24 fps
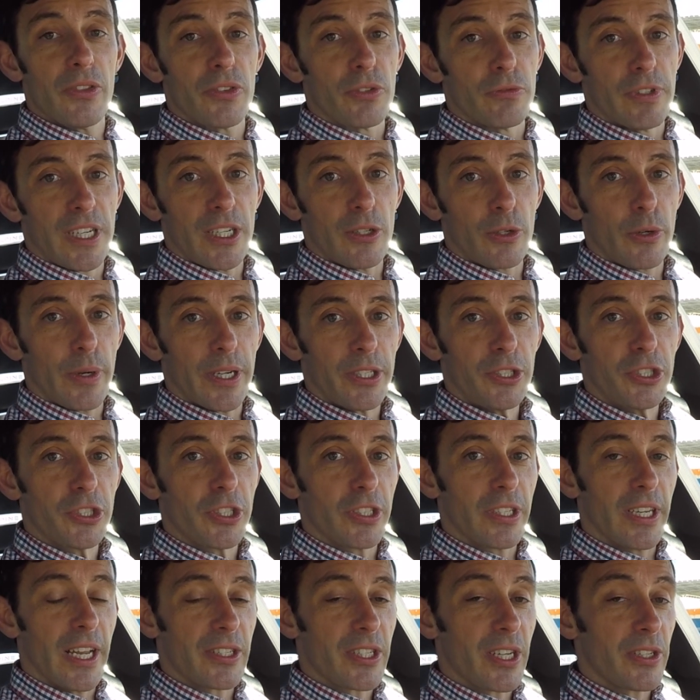The real
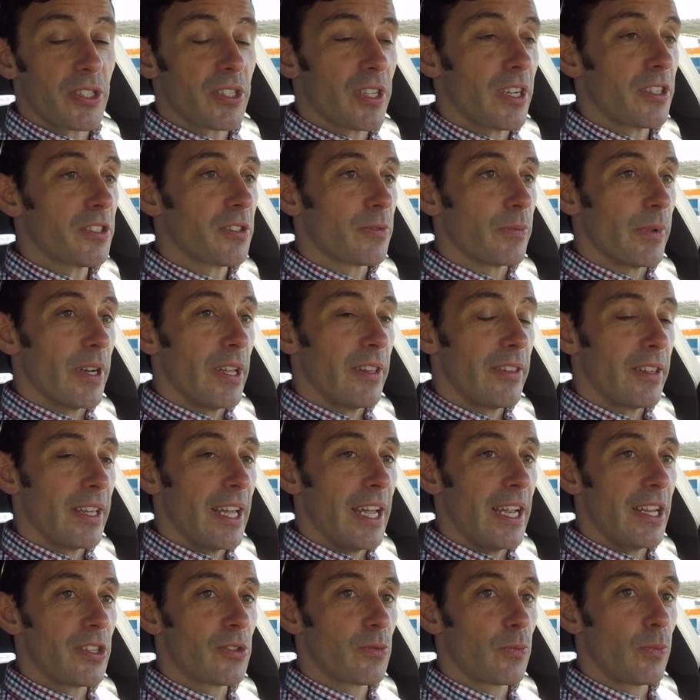question, as I started with,
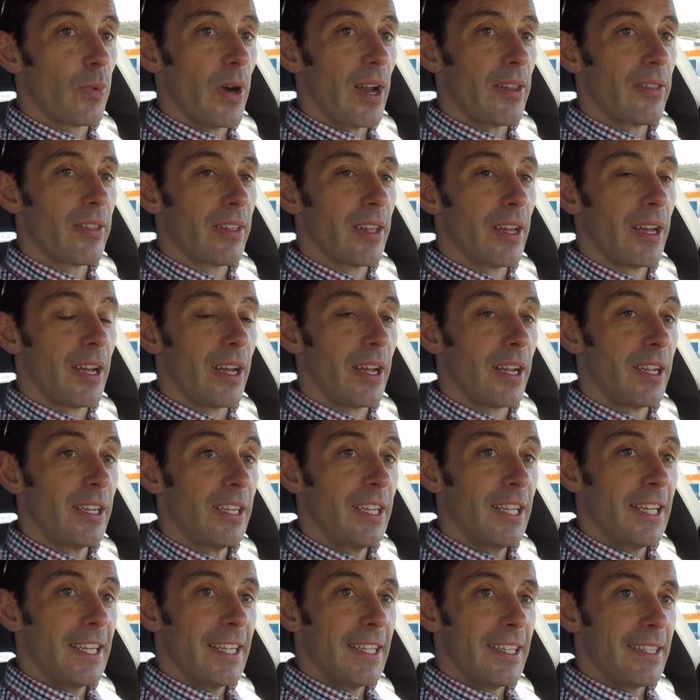is whether
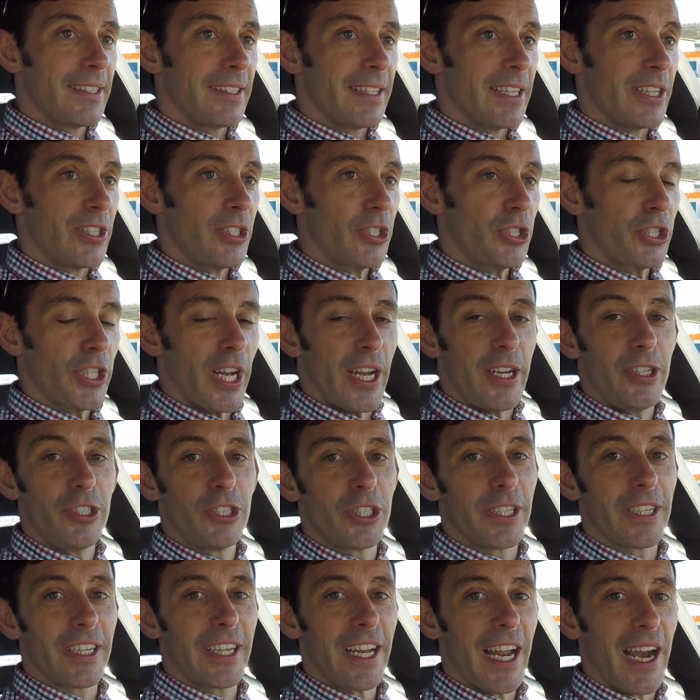this change
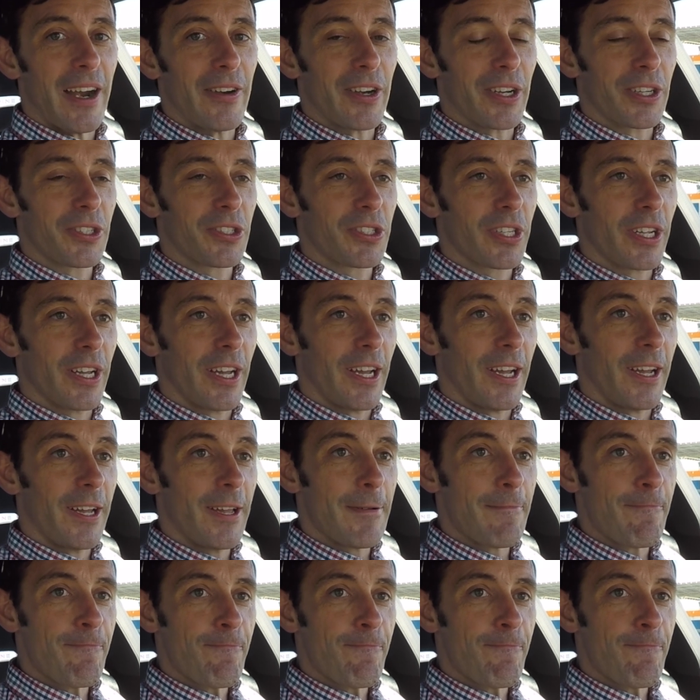in character